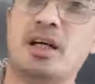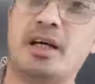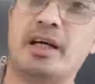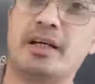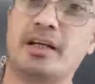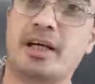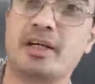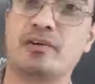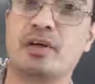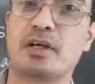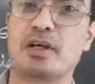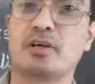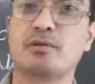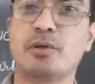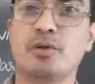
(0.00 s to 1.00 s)
and I
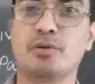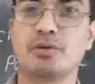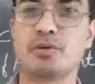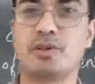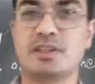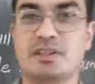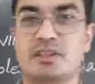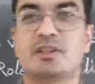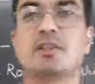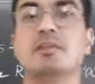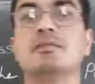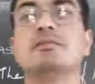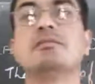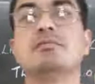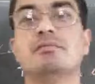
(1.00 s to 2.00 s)
welcome you to this
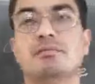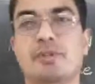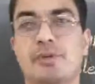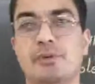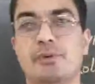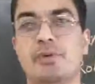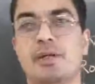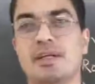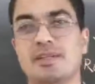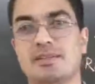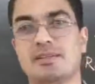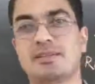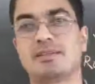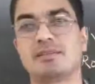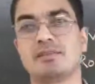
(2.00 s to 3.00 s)
new class